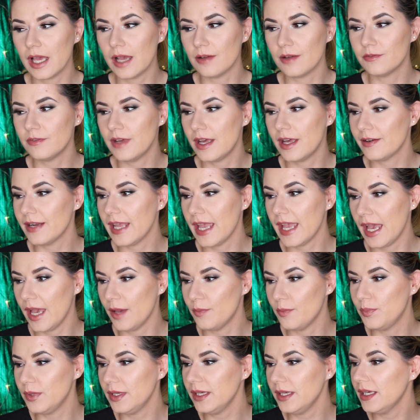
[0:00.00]
I'm very
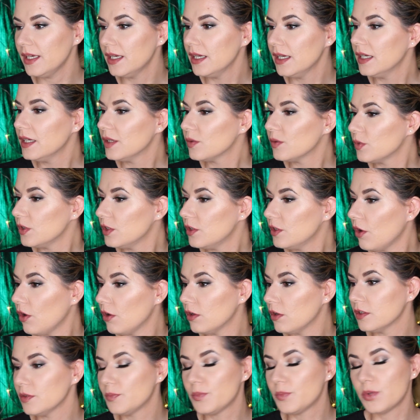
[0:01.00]
happy with
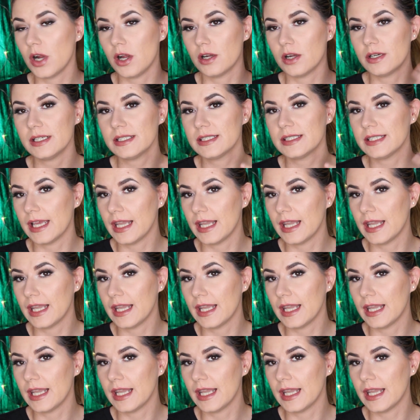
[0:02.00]
all the products.